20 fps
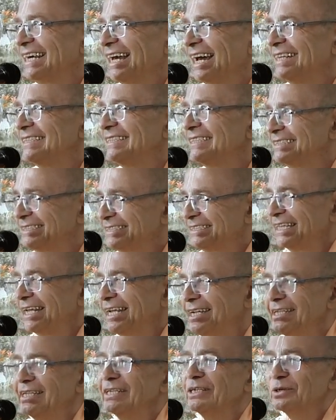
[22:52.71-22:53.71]

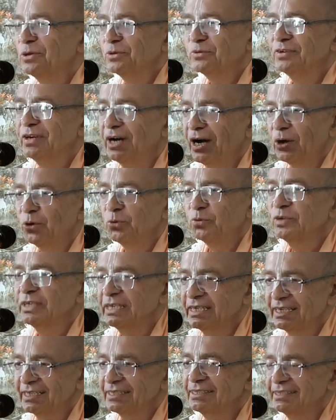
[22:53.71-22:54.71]
understanding of how we
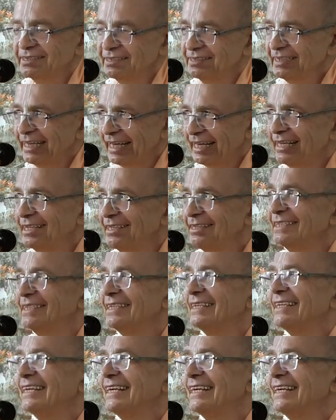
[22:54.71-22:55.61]
can stand